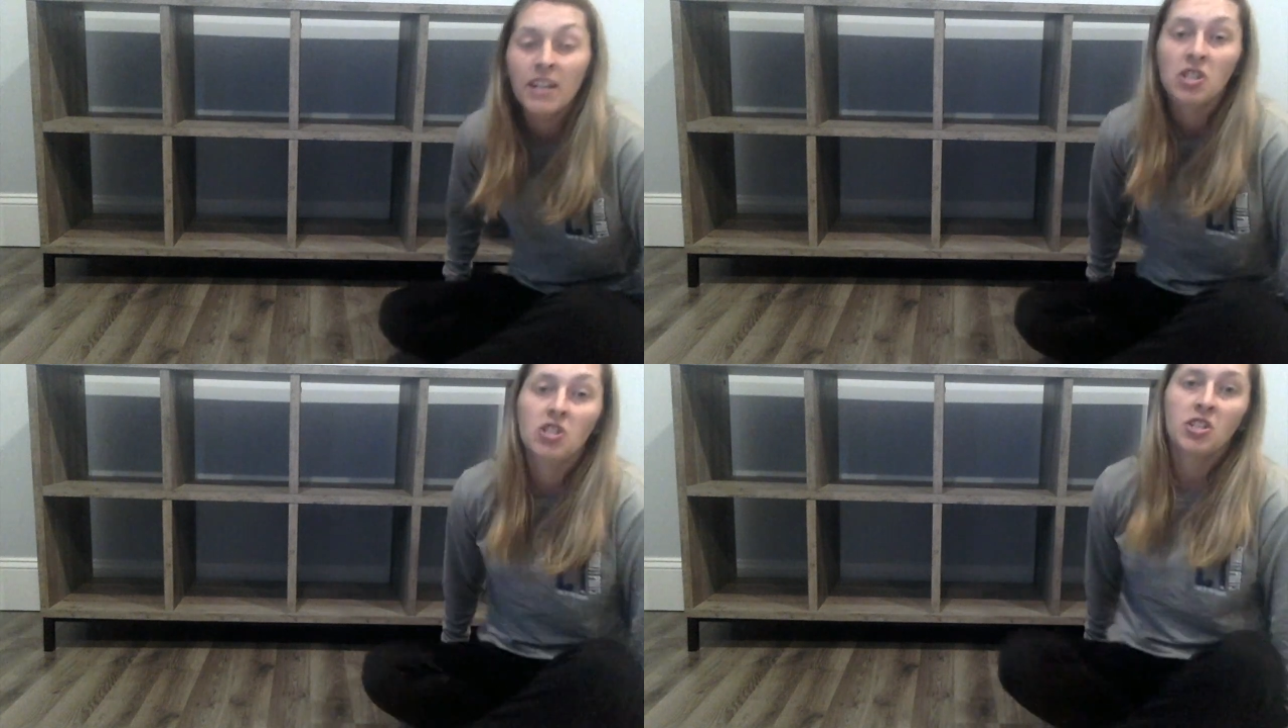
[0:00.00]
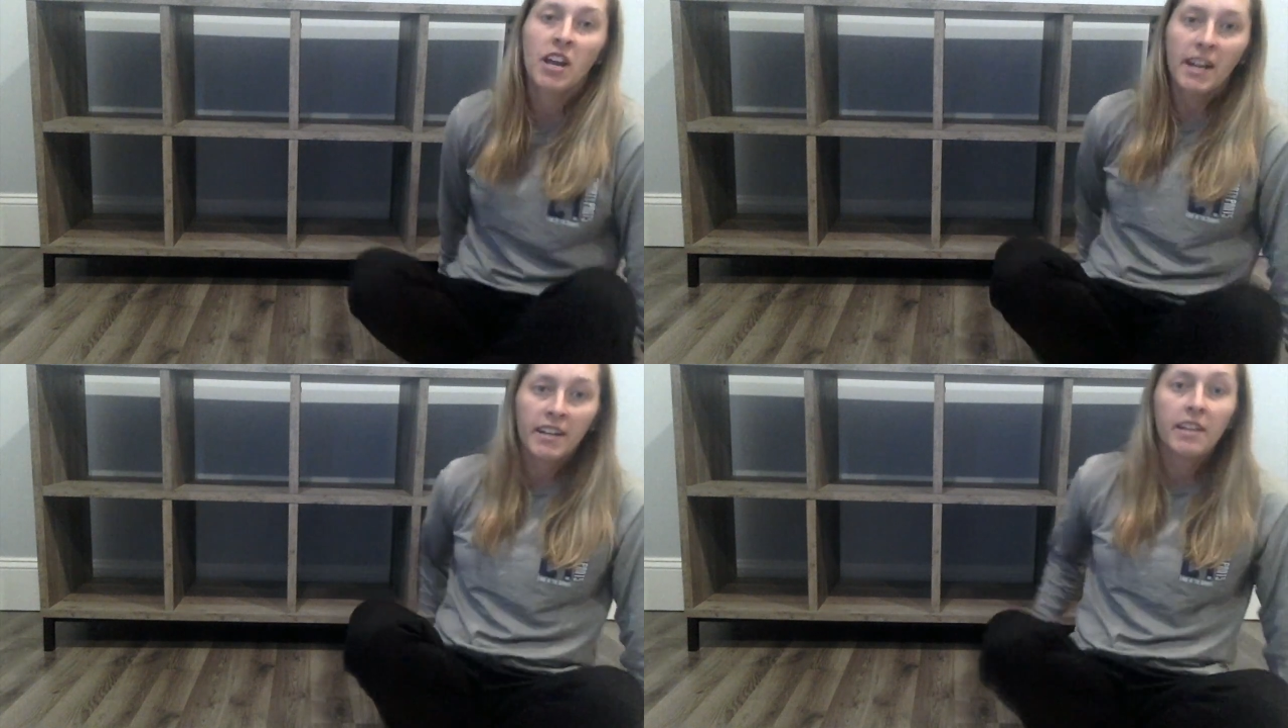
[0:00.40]

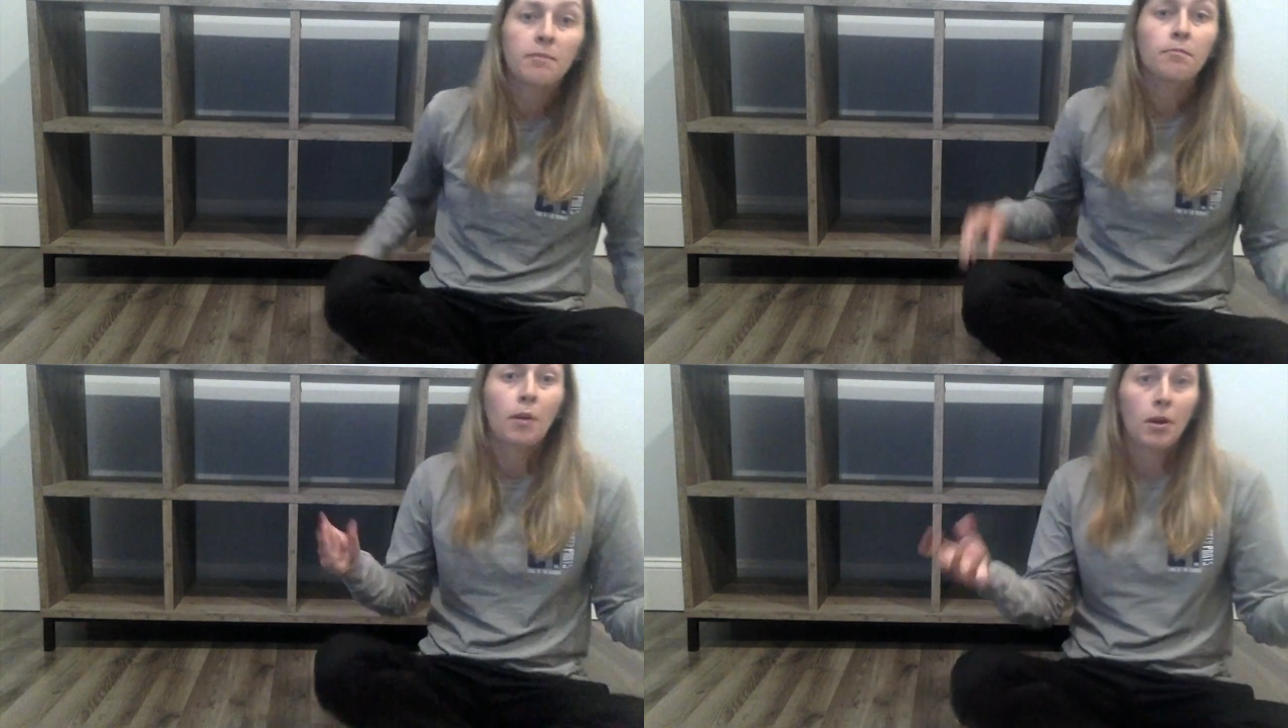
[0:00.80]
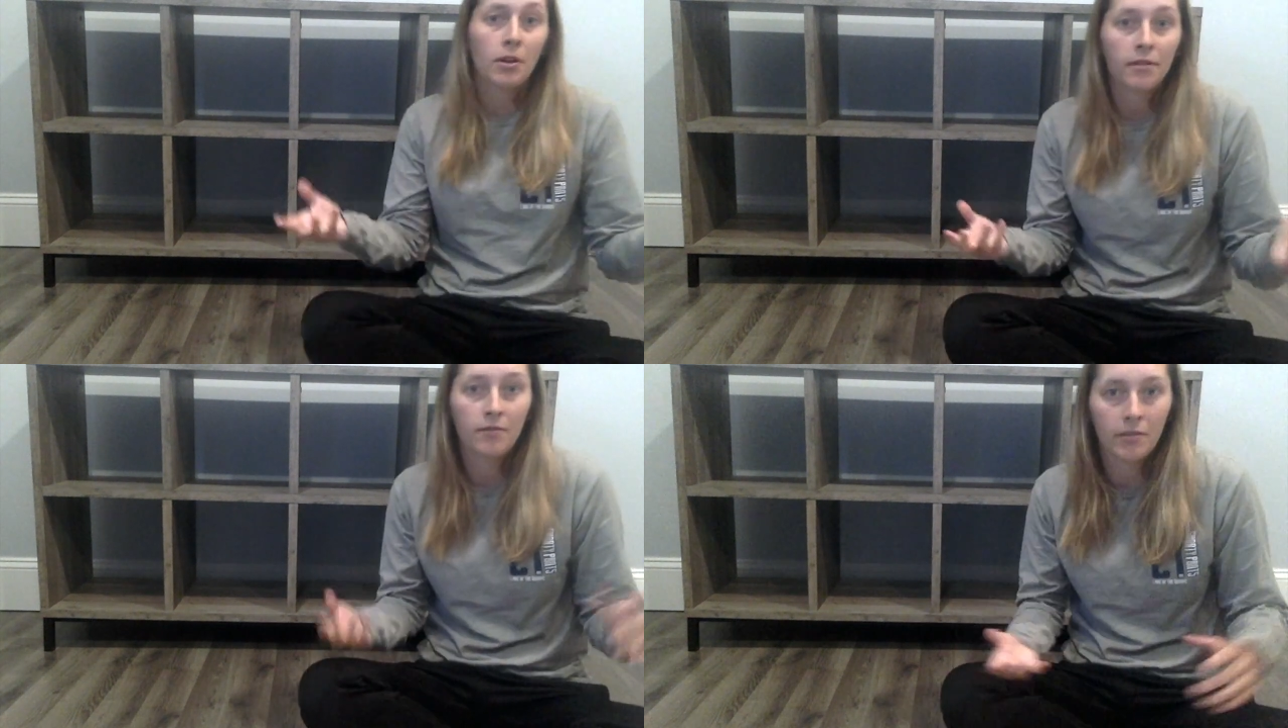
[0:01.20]
shading
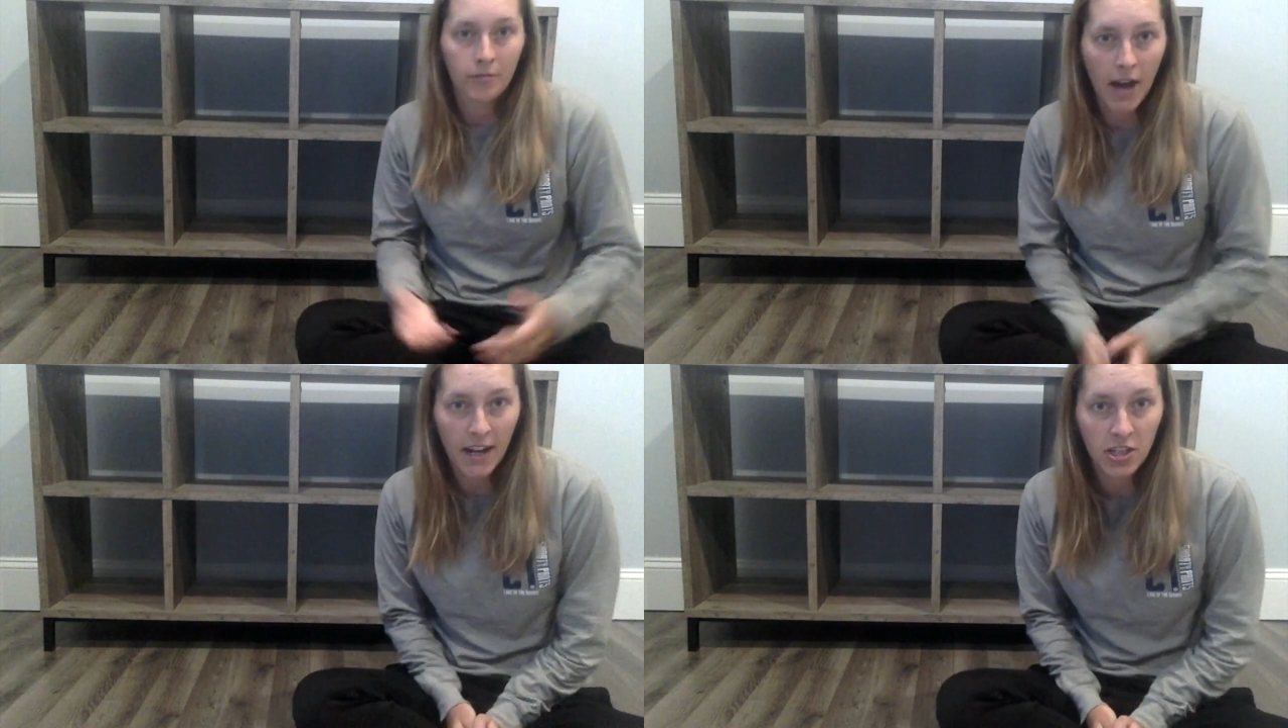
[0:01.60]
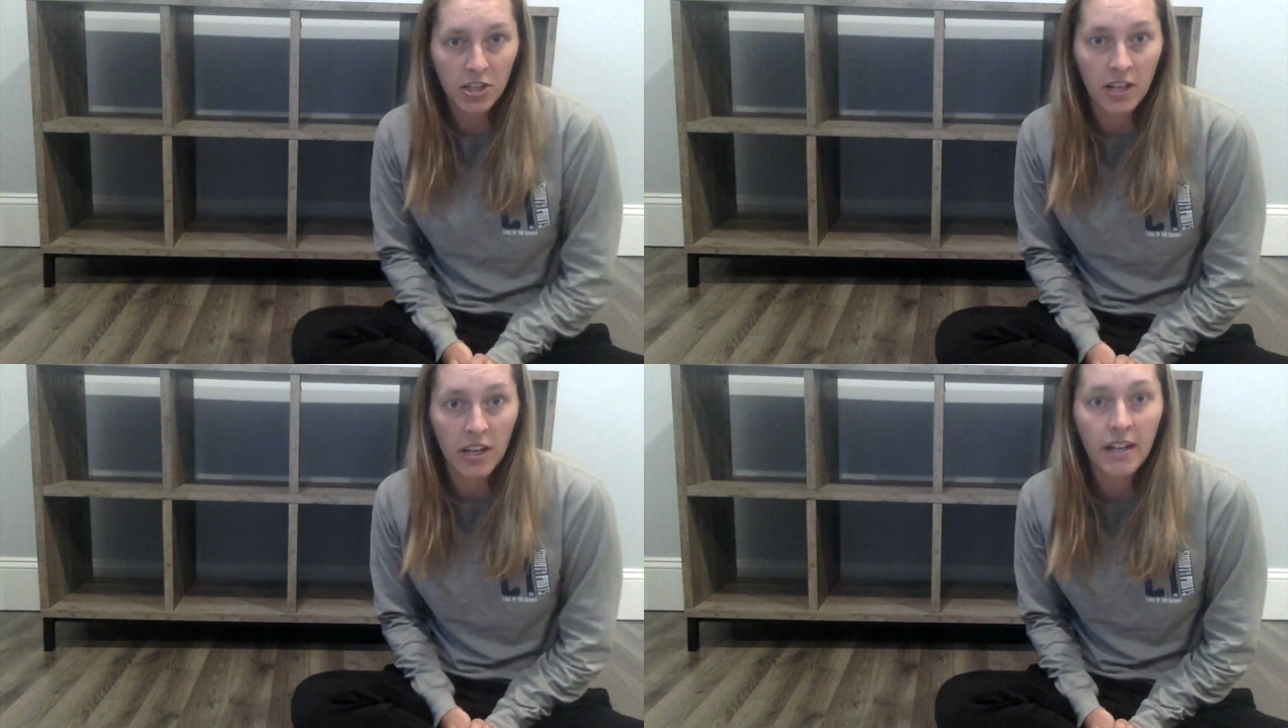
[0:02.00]
part of the
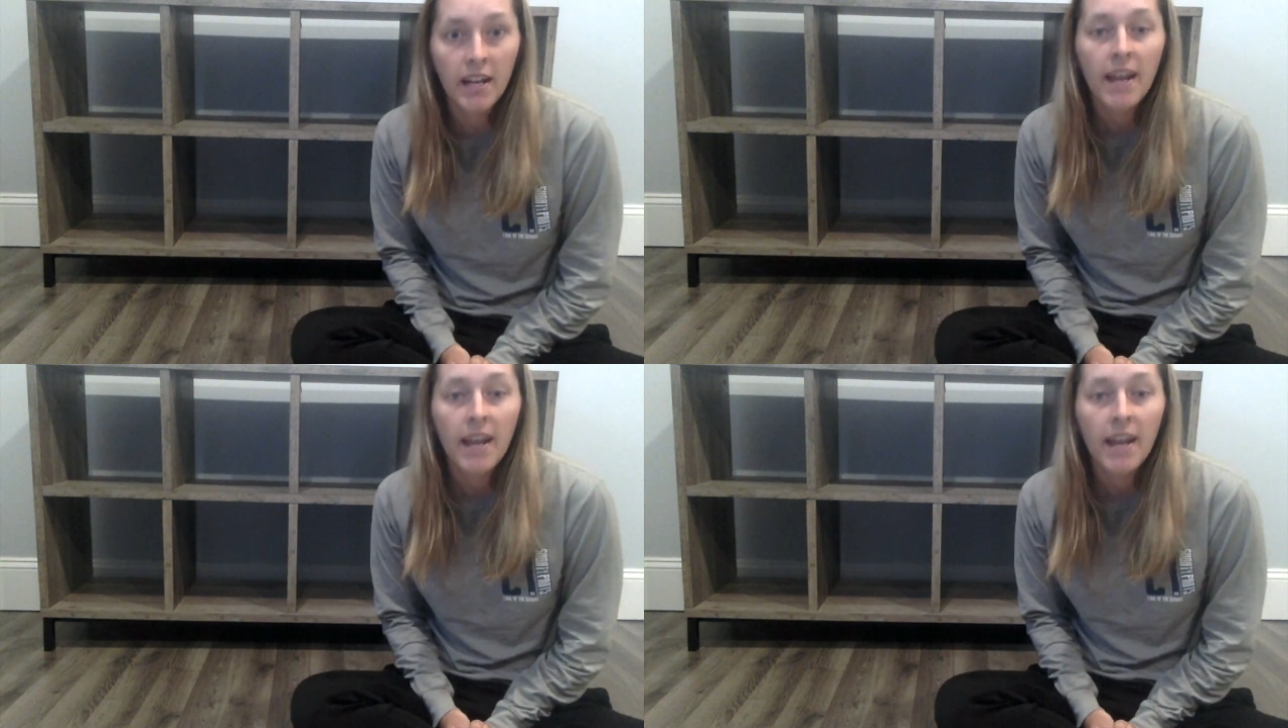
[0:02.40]
fraction